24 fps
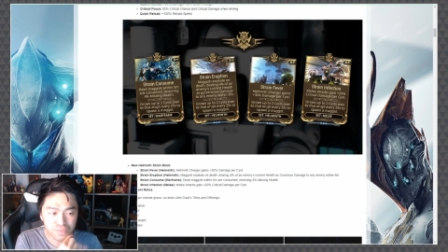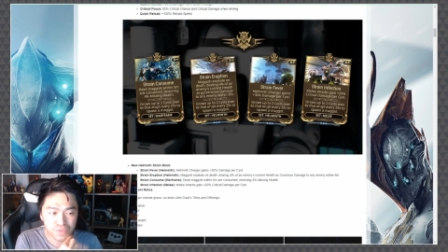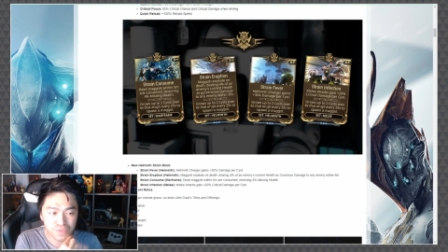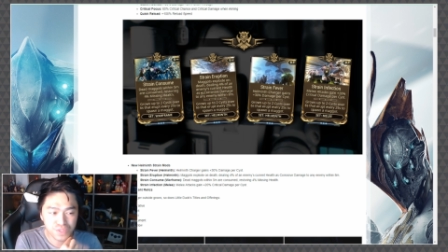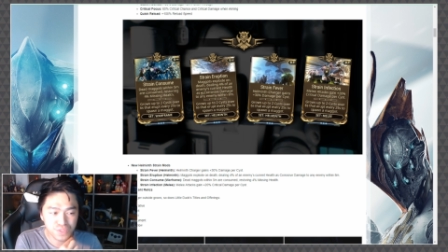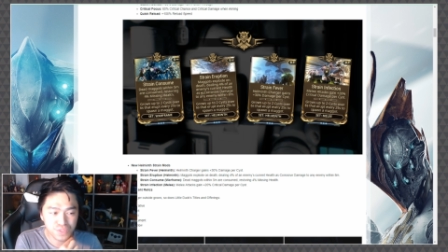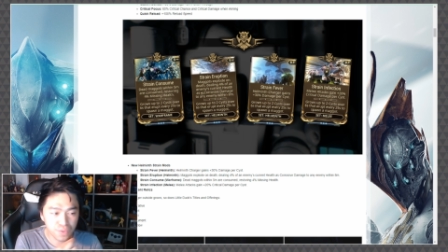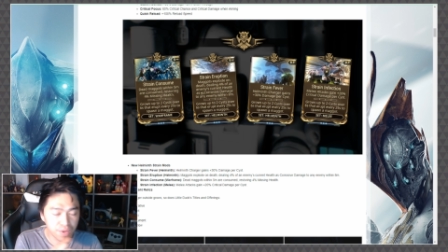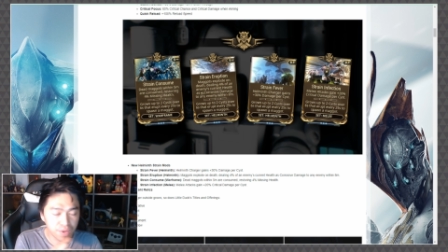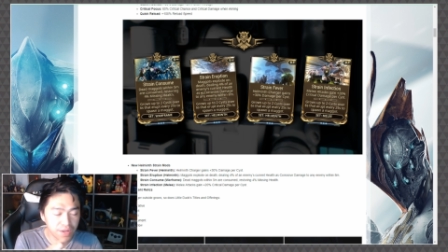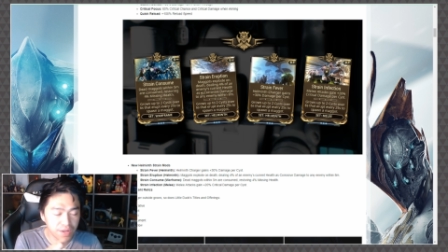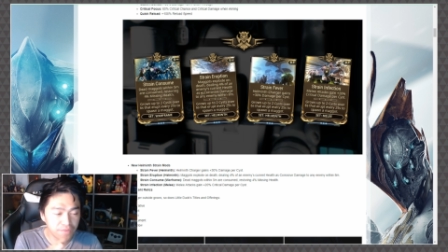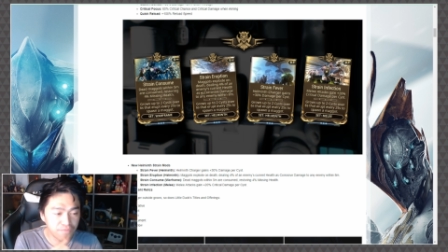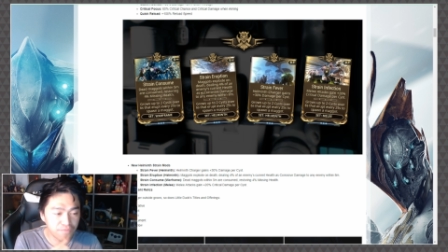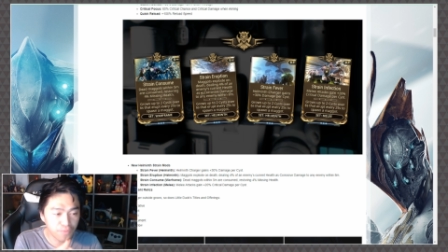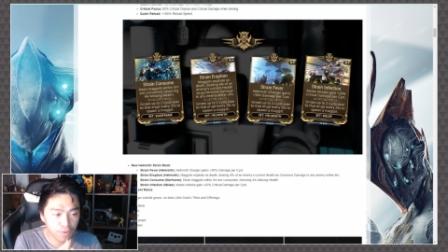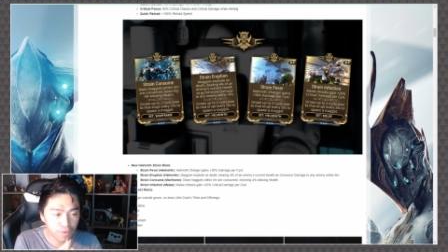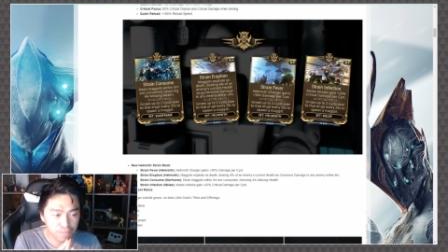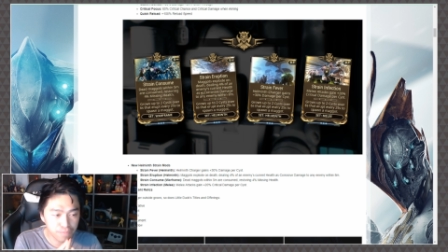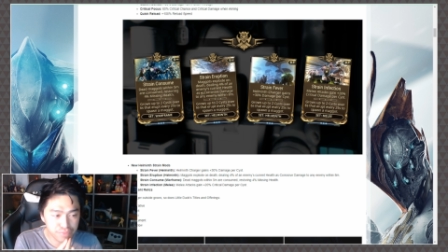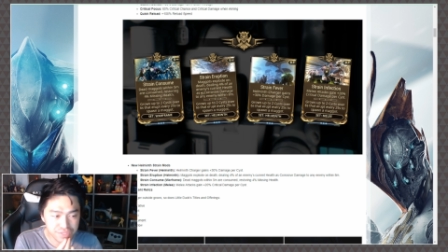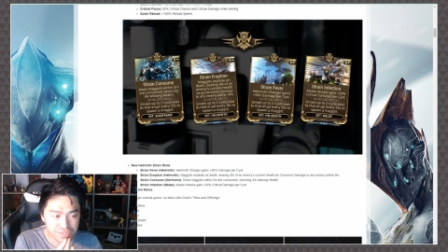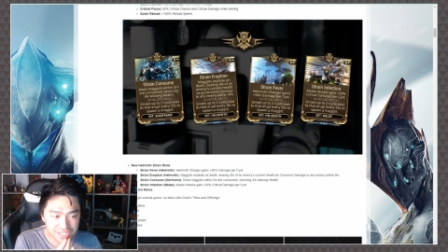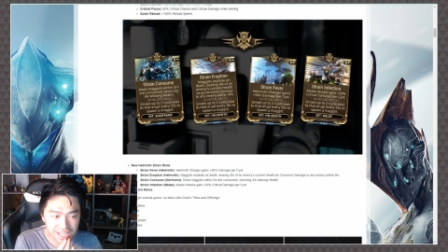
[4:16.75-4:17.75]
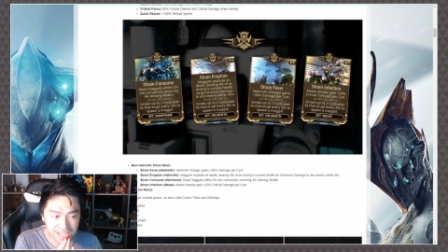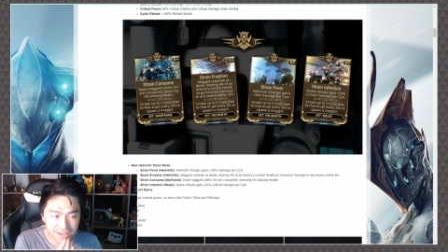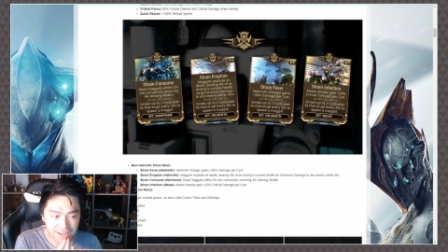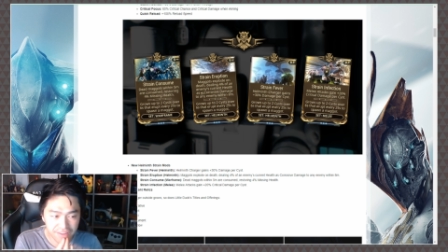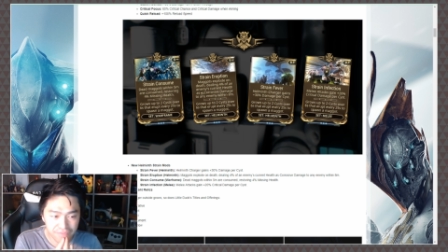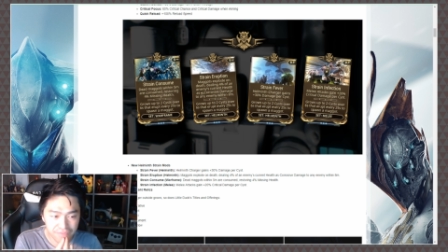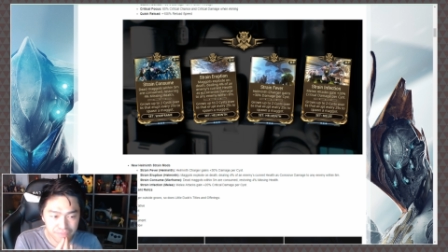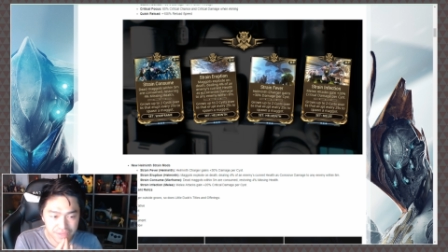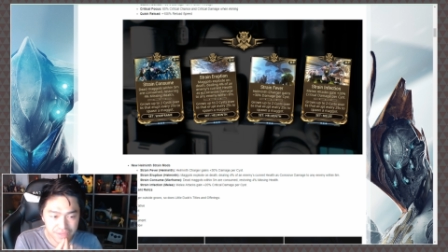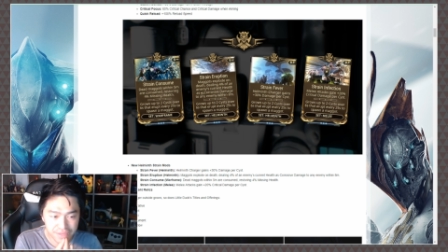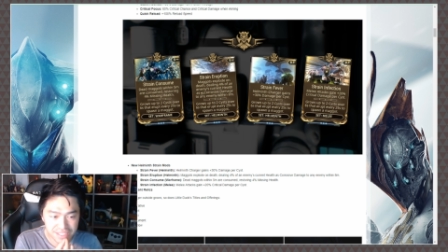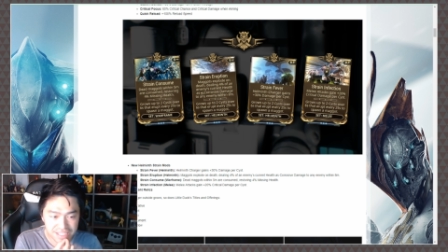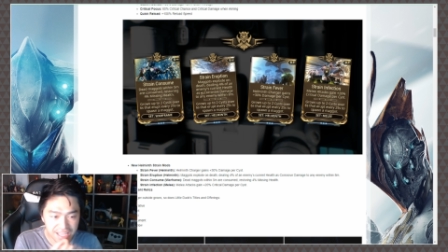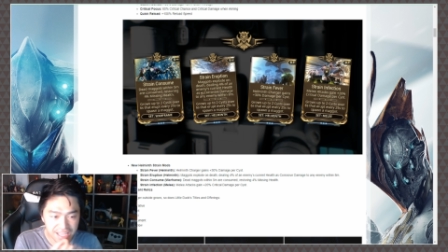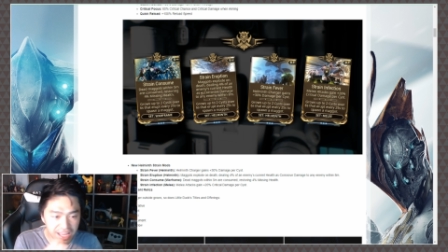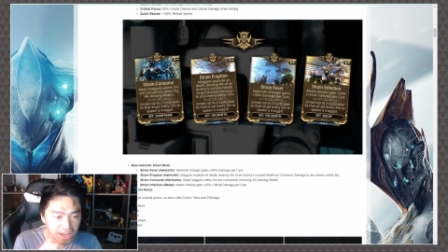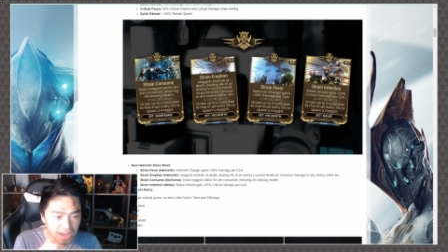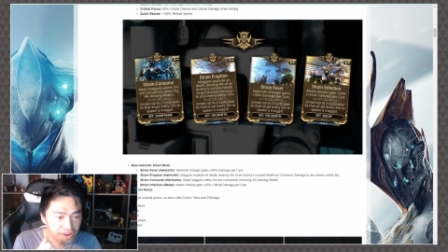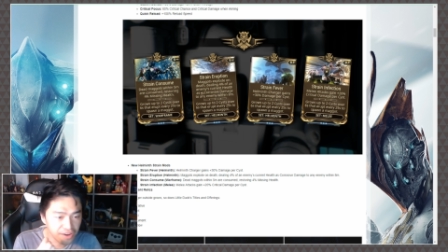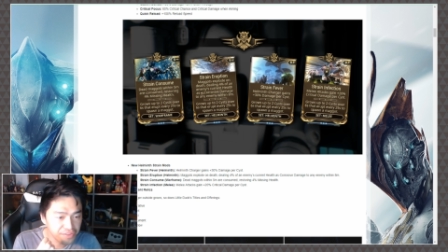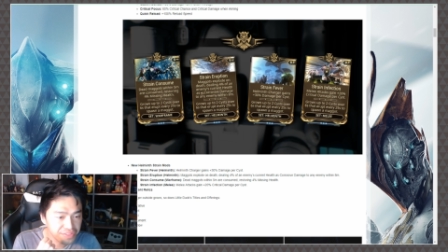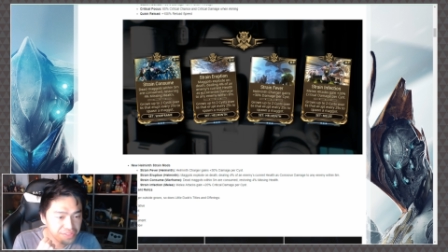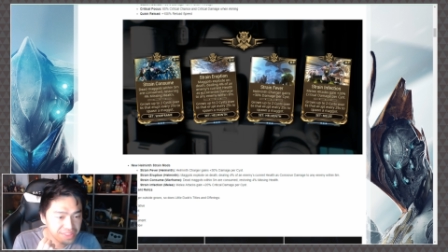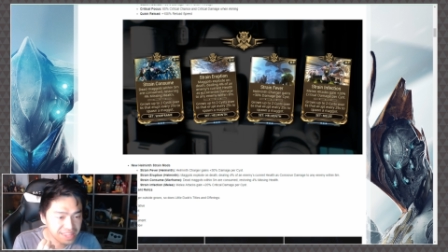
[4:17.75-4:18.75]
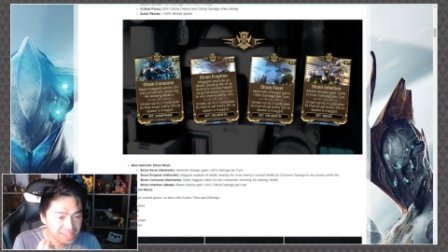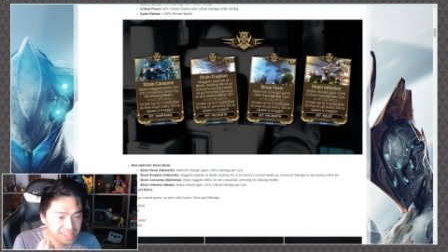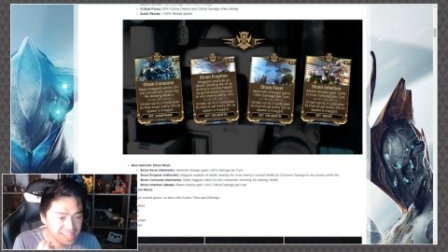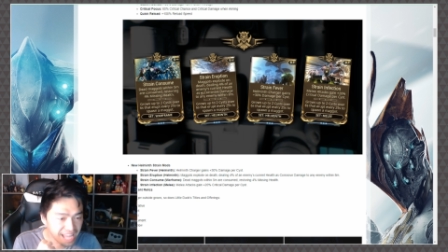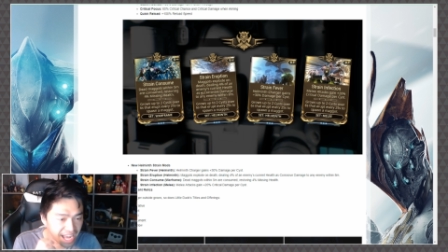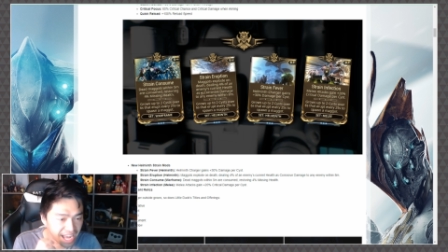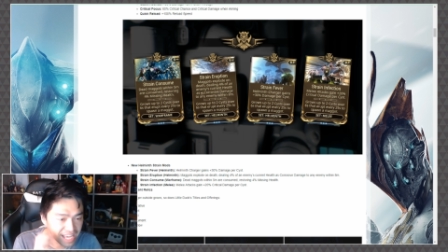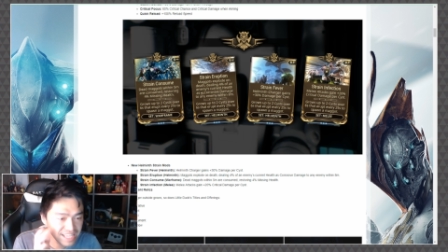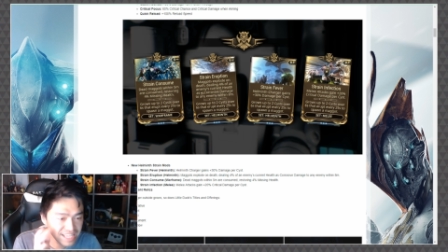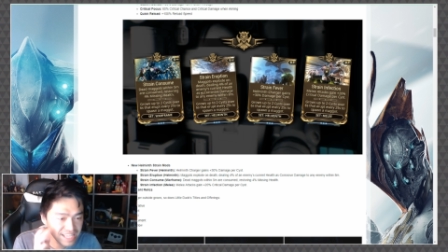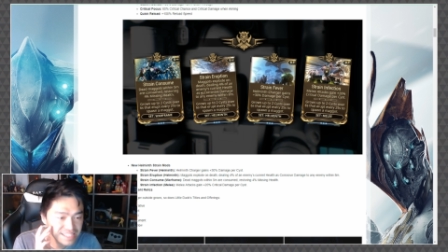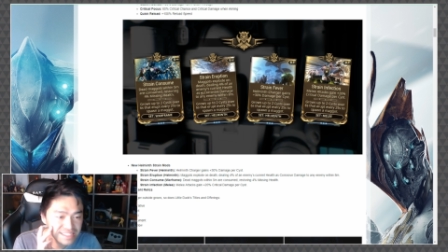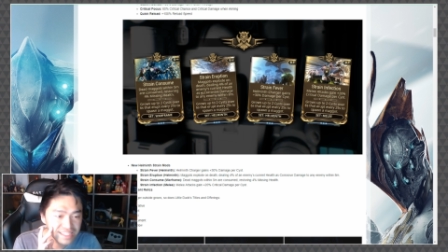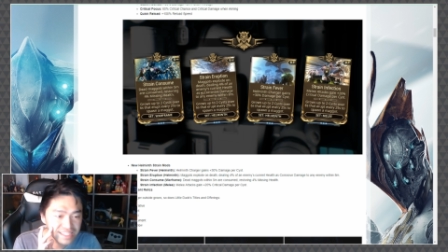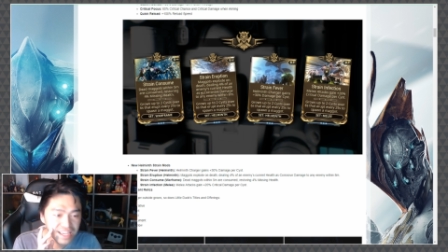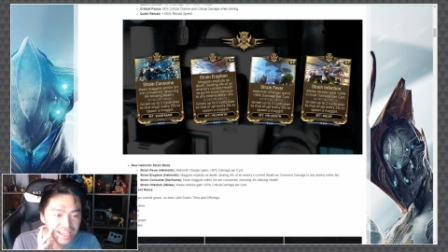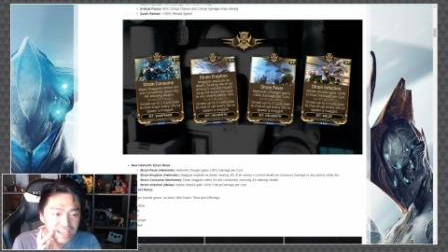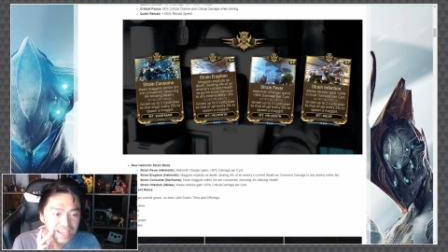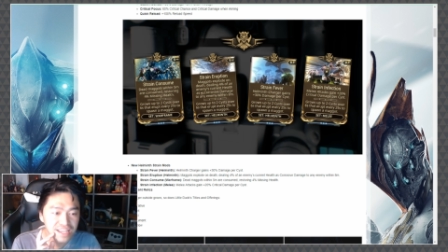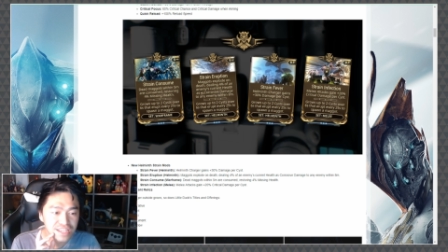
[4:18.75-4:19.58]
restoring 4% of missing health. Nice.